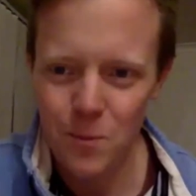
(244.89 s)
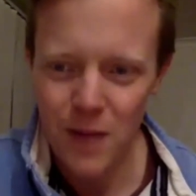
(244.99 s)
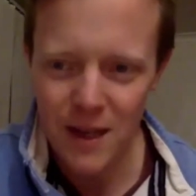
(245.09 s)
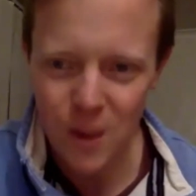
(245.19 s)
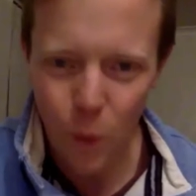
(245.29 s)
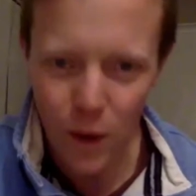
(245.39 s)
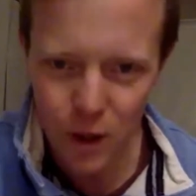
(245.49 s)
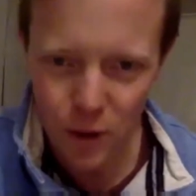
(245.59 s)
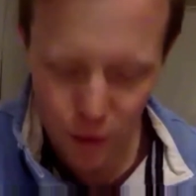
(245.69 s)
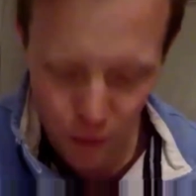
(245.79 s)
He's the one
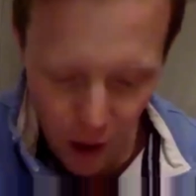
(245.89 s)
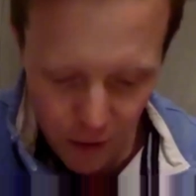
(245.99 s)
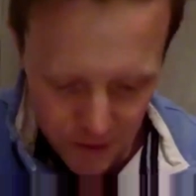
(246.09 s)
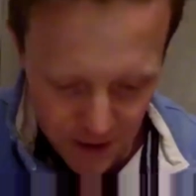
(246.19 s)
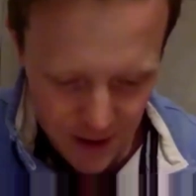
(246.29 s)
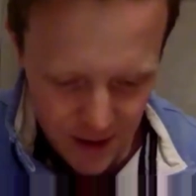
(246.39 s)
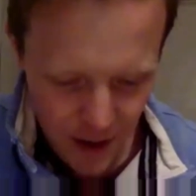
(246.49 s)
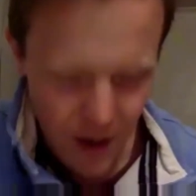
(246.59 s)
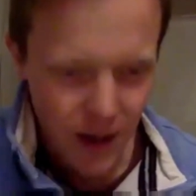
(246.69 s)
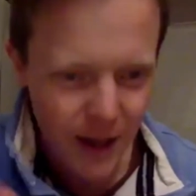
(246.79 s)
who crafted
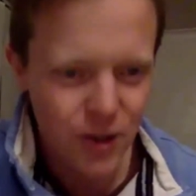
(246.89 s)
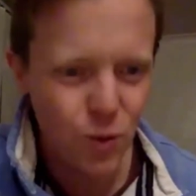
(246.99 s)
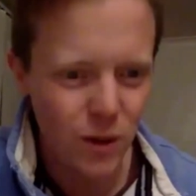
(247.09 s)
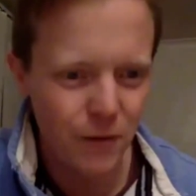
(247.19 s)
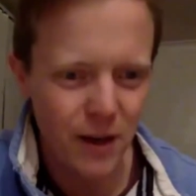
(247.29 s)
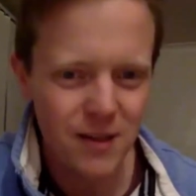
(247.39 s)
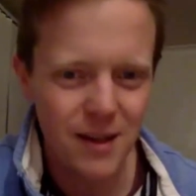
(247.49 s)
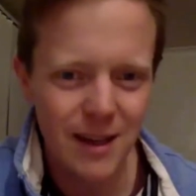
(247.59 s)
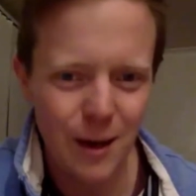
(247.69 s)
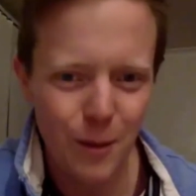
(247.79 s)
each one of us
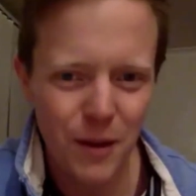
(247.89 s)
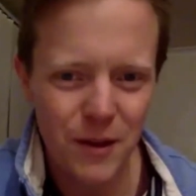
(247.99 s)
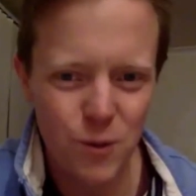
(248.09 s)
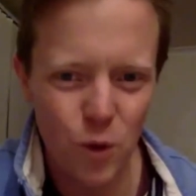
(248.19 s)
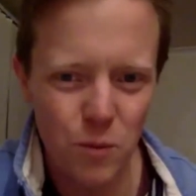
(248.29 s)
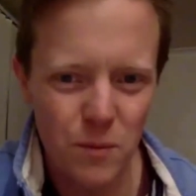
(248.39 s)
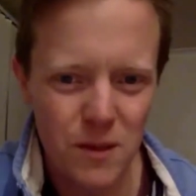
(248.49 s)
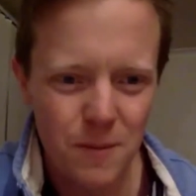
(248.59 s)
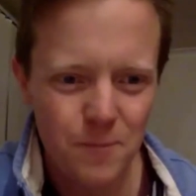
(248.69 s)
in our mother's wombs.